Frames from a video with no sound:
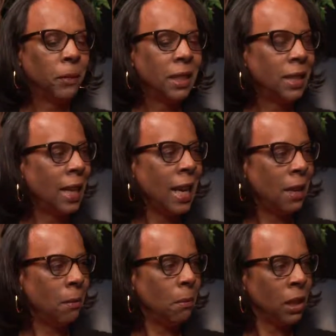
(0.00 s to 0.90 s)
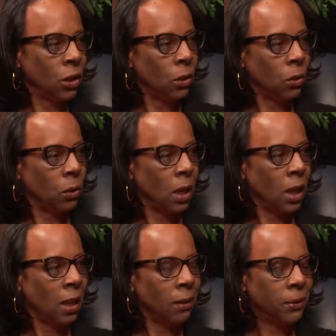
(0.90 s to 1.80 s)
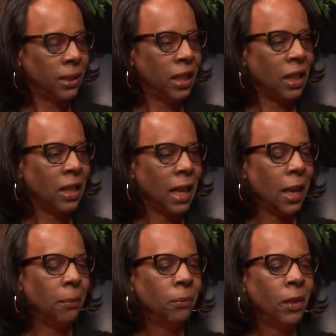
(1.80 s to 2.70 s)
state mental facility.